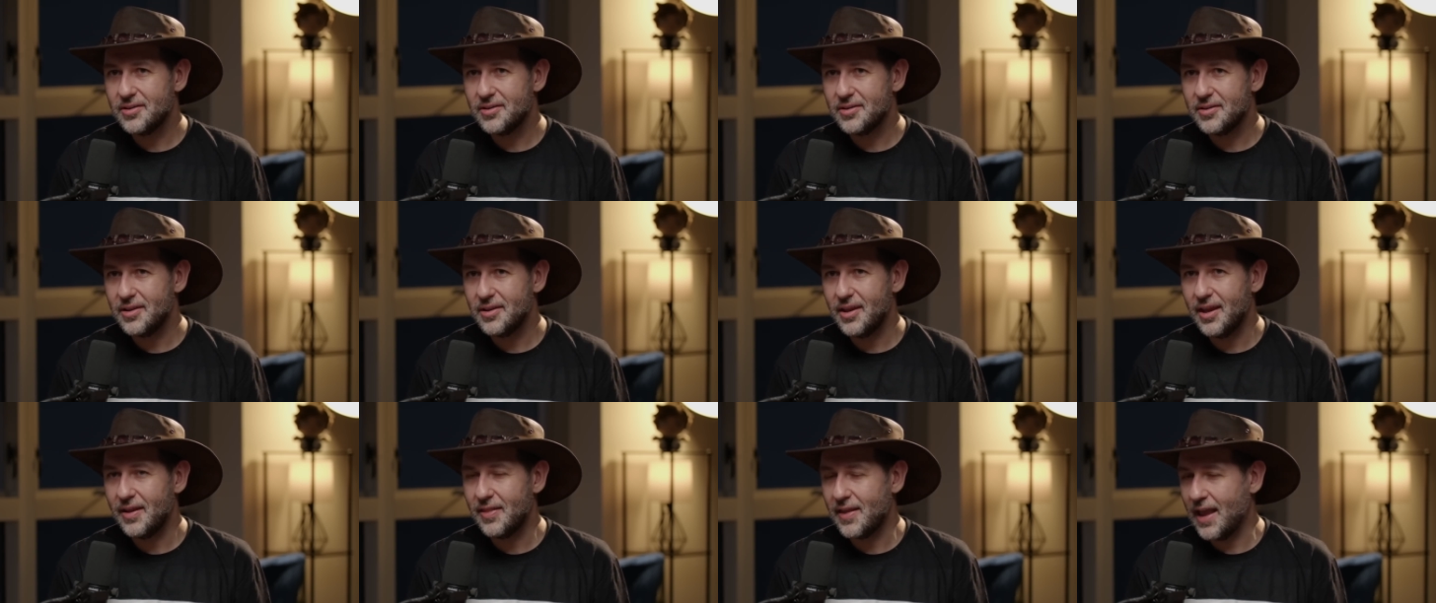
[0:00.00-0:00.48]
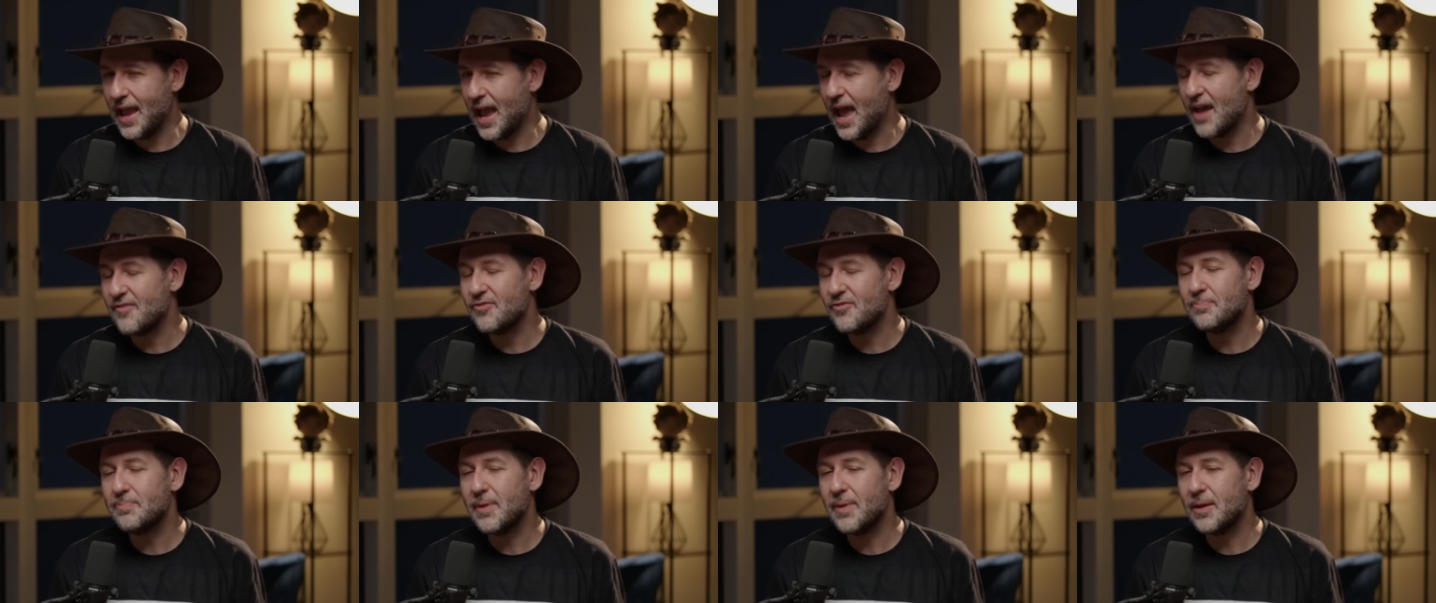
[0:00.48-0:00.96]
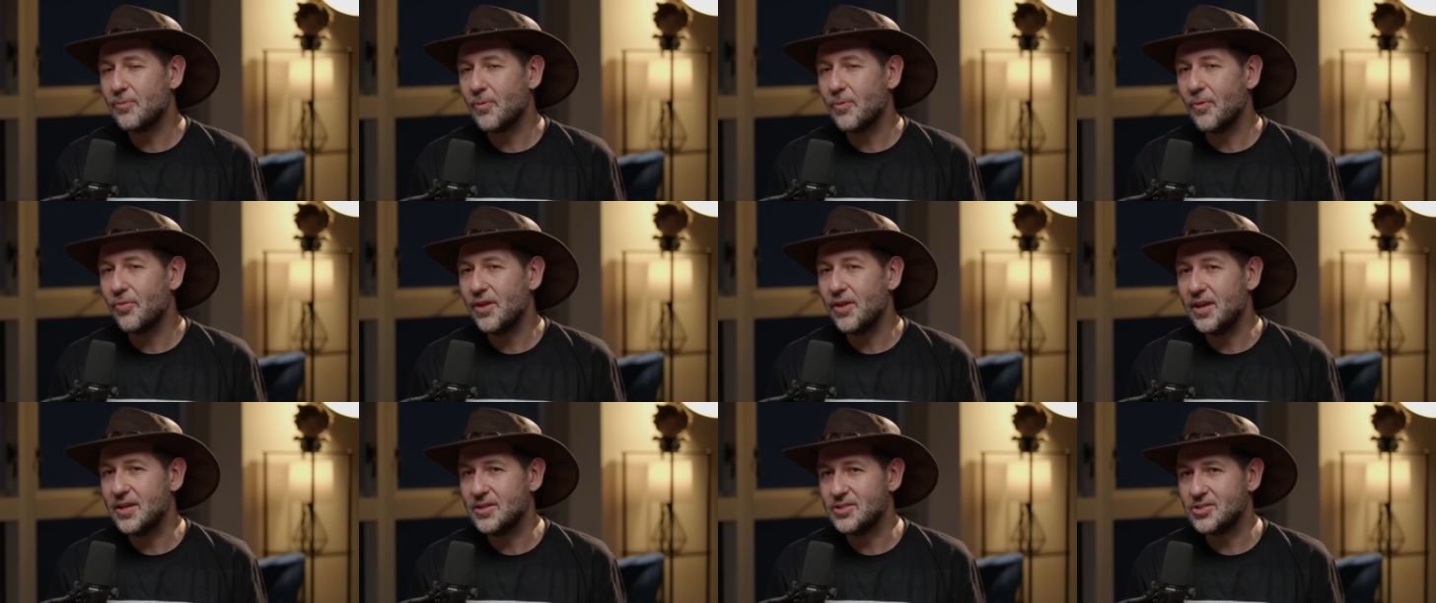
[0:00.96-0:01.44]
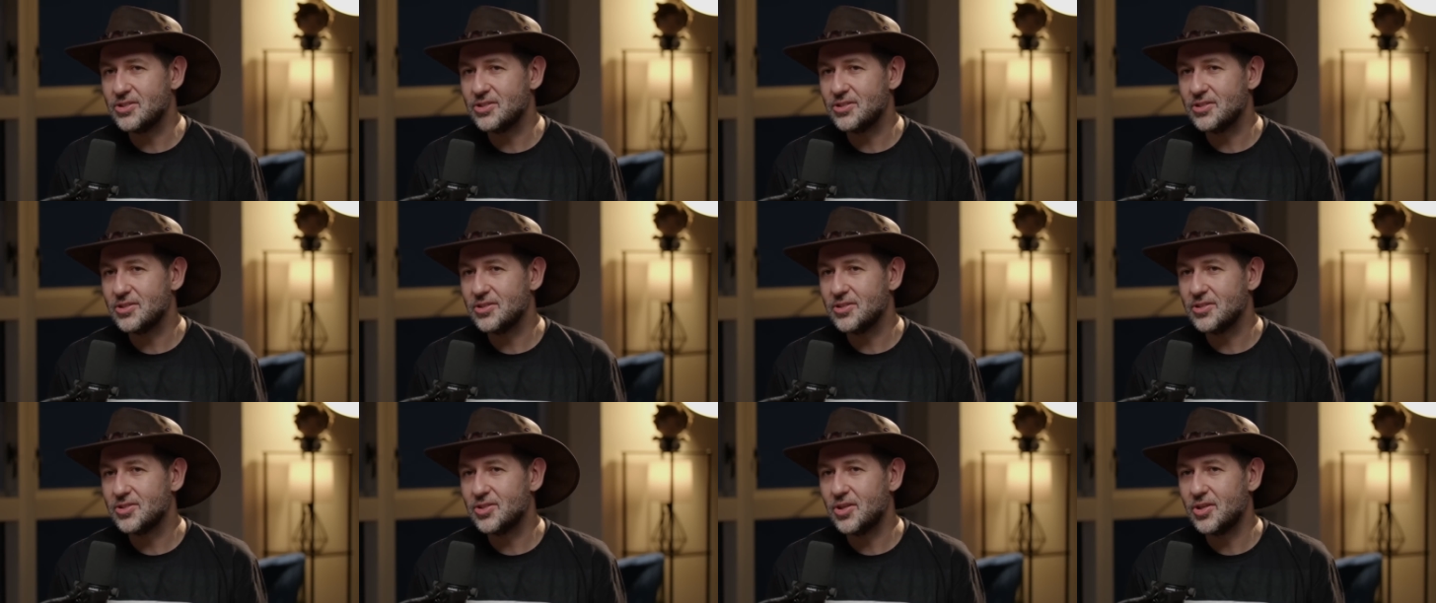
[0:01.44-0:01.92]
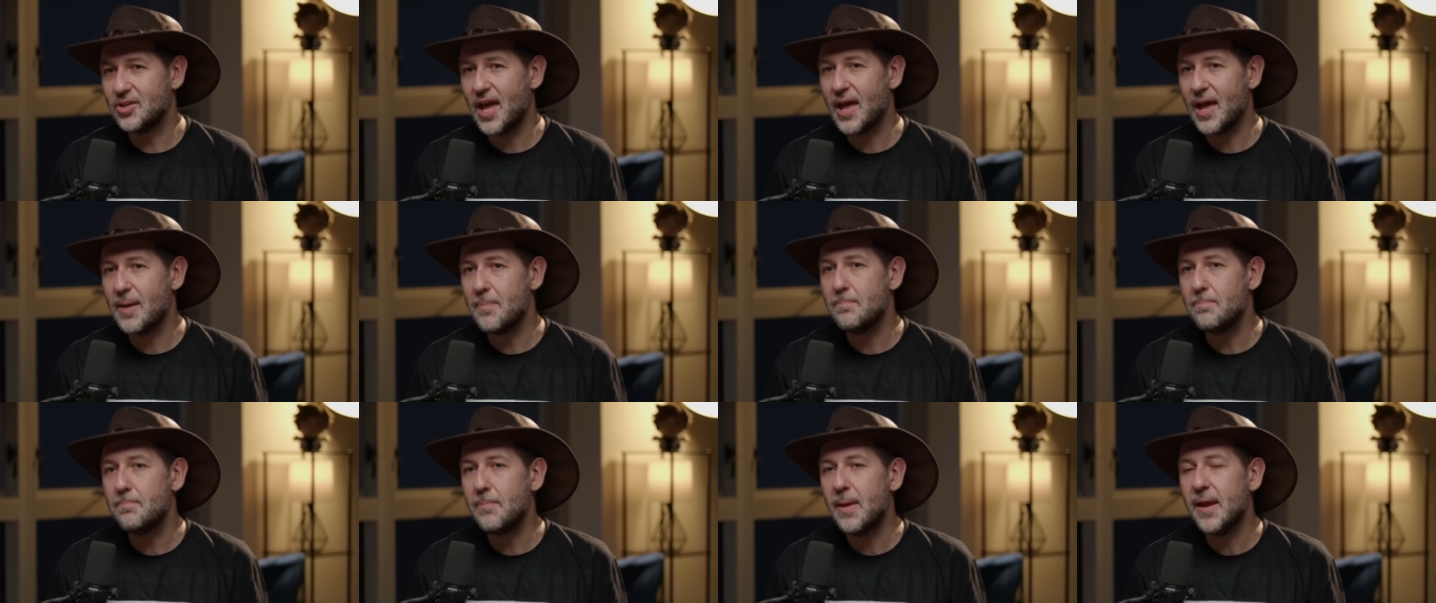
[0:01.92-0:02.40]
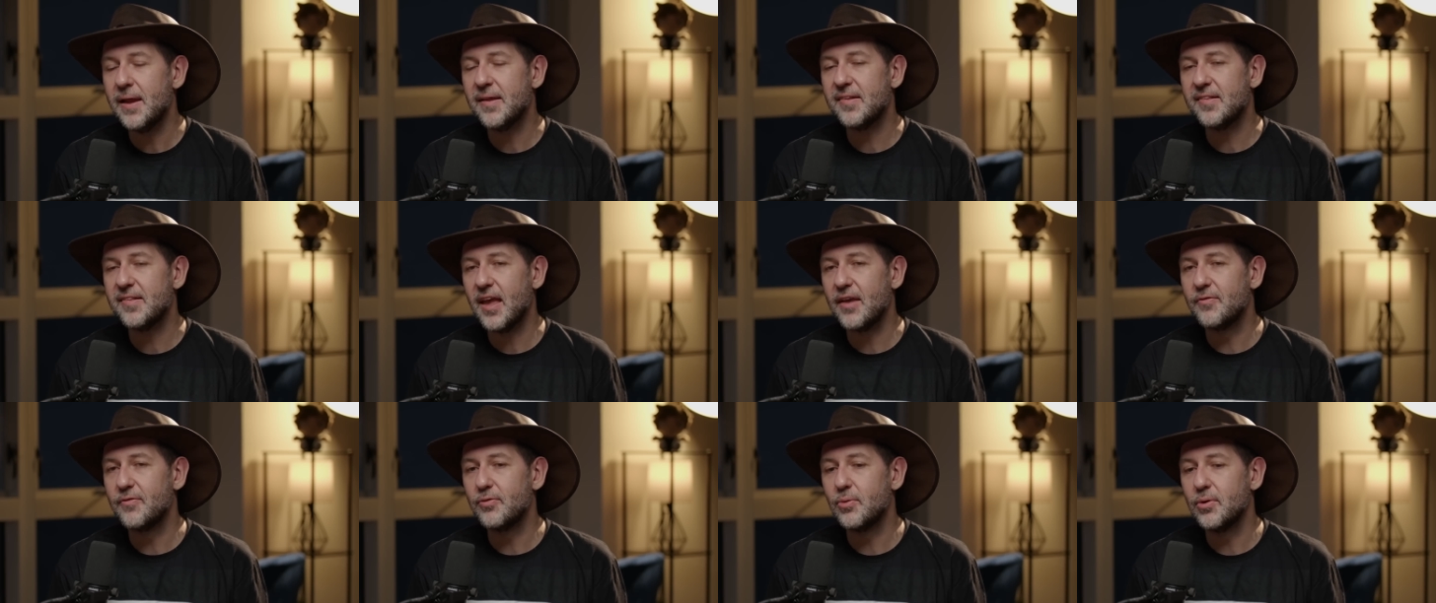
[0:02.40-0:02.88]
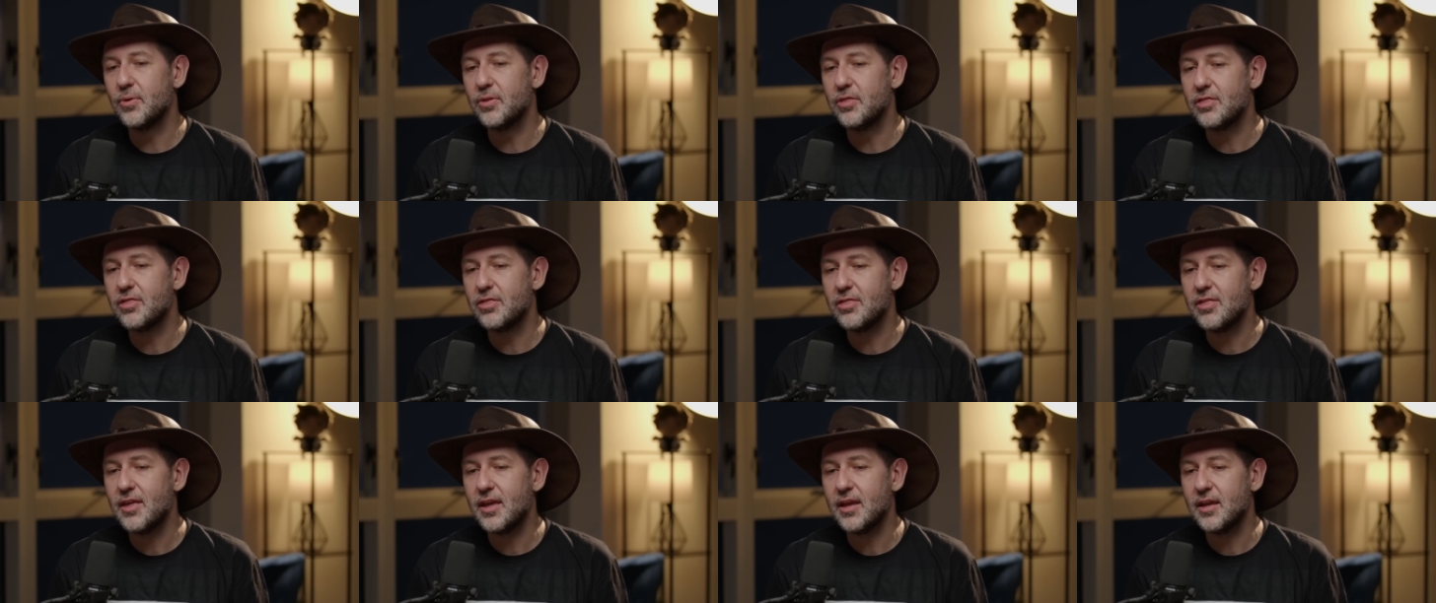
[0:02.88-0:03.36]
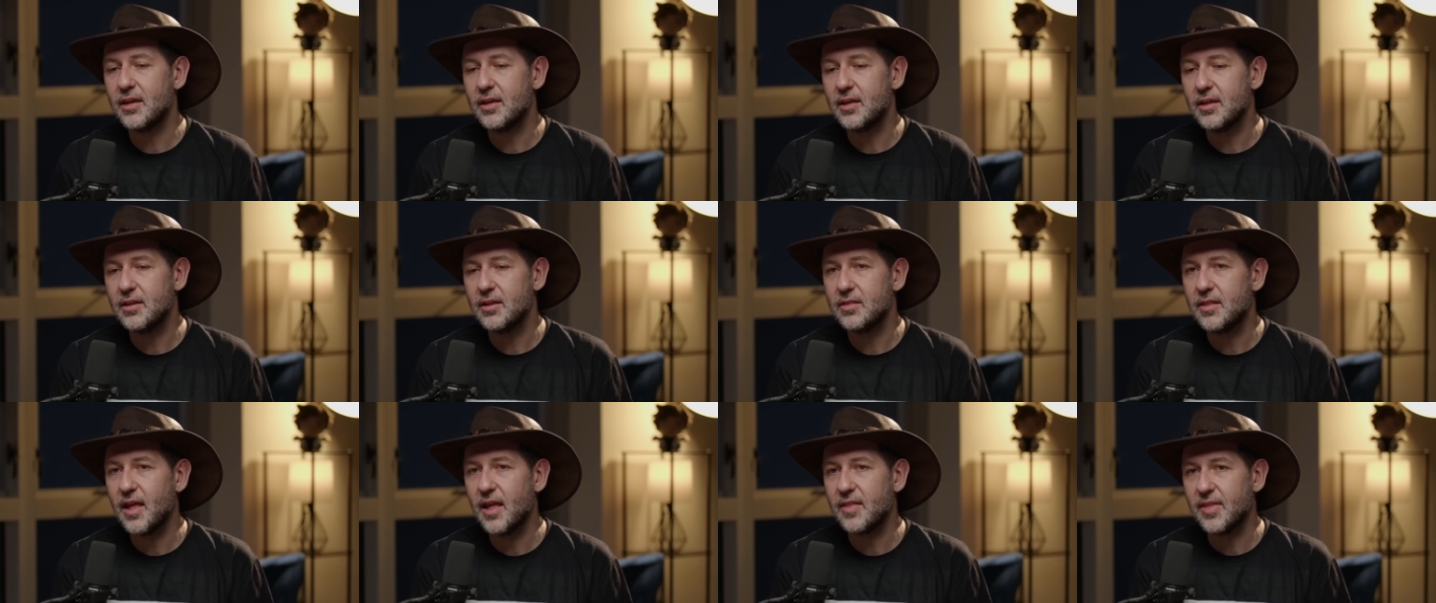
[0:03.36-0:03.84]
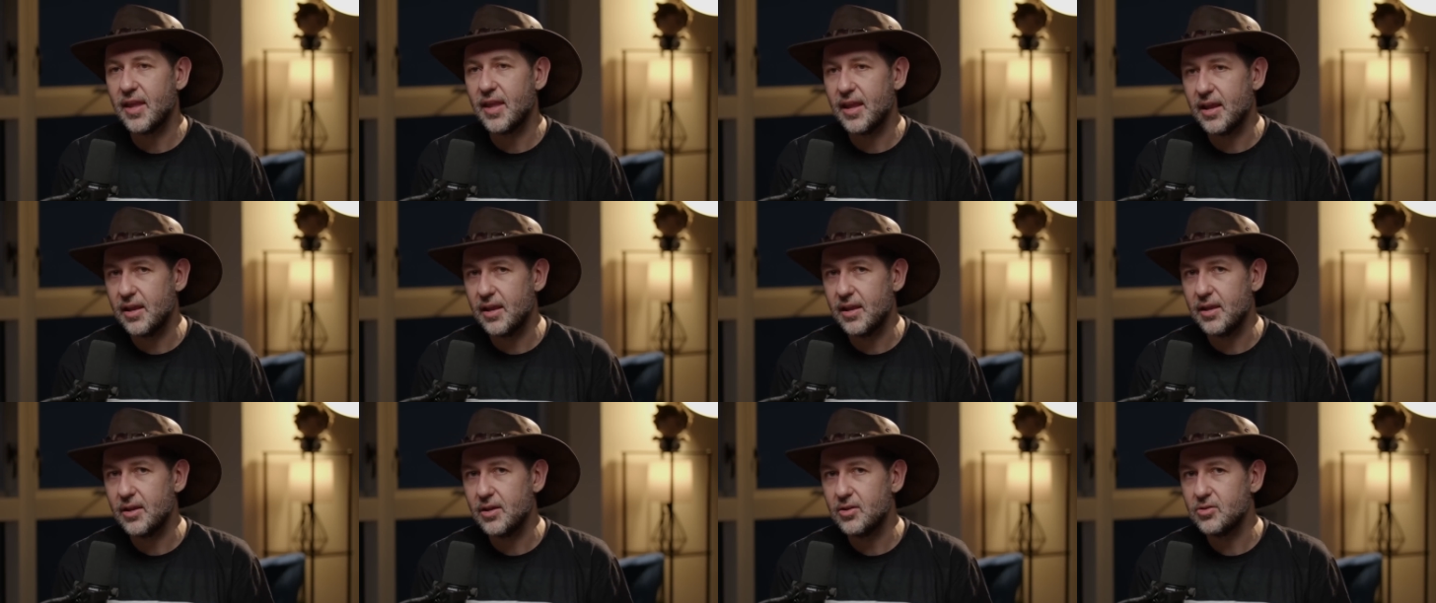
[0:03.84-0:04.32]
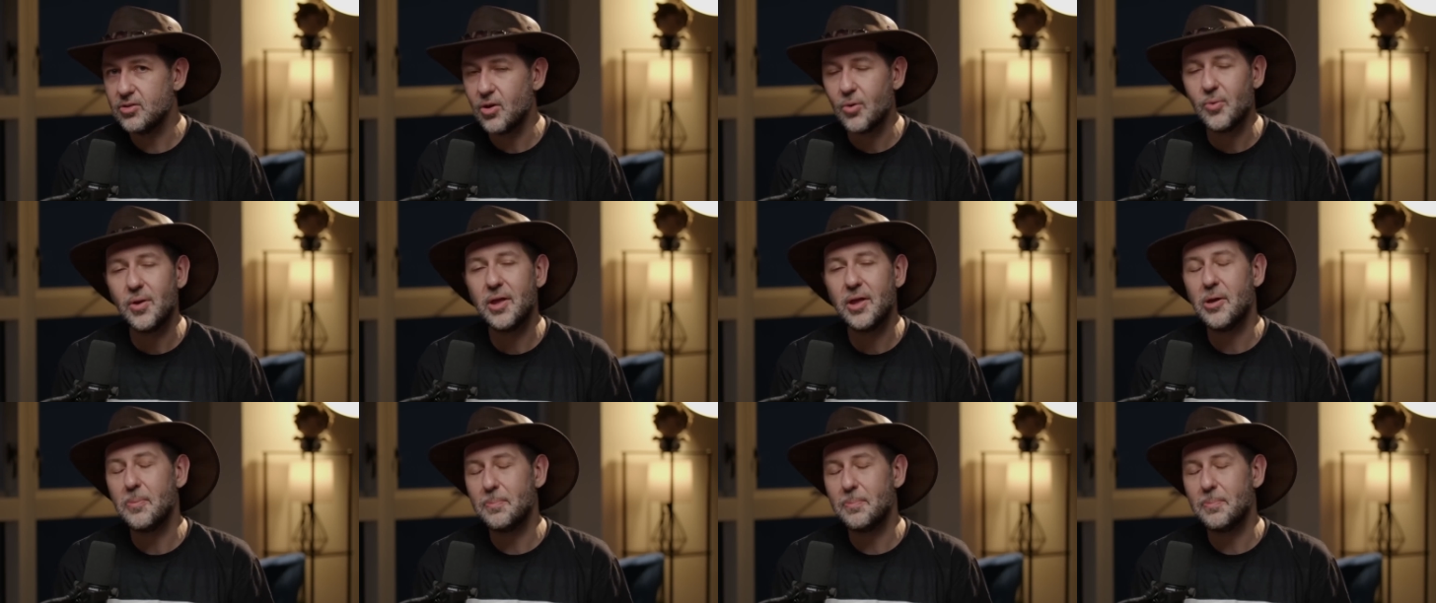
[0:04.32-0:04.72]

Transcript: and they haven't been released. So that makes everyone think that they don't help